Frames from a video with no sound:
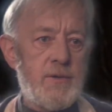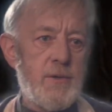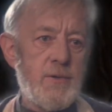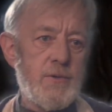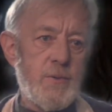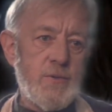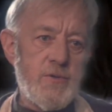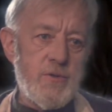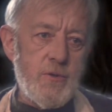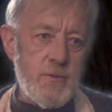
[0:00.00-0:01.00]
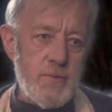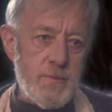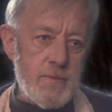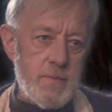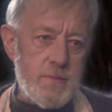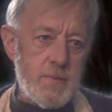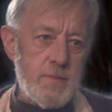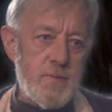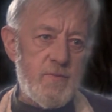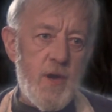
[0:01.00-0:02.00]
told you was true,
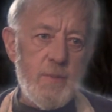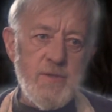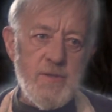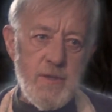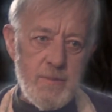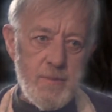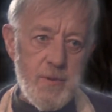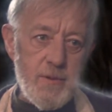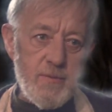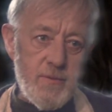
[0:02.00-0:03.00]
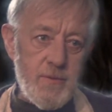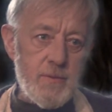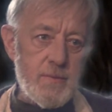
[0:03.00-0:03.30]
from a certain point of view.